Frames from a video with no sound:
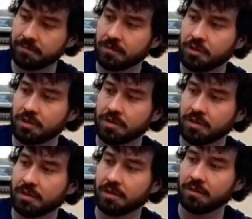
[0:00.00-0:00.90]
Just
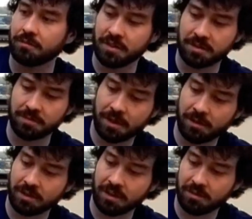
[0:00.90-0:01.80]
a basic
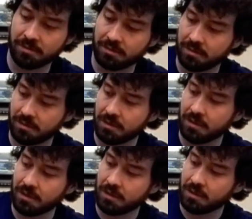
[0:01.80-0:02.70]
power cable.
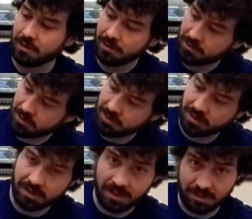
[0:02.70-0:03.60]
This looks
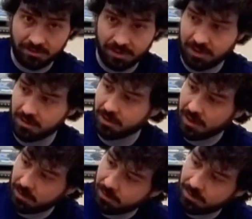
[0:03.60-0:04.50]
like a S-video
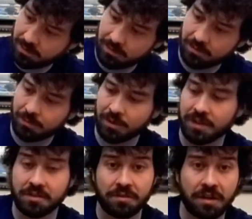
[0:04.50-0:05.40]
cable, but
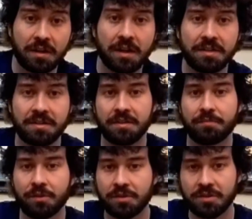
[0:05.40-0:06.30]
that's okay. I did
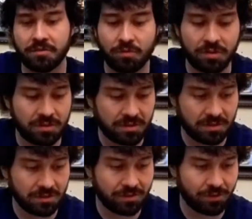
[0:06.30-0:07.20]
purchase with this the
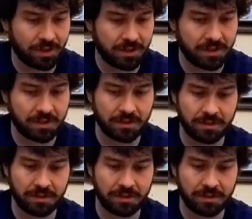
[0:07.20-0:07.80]
level hike.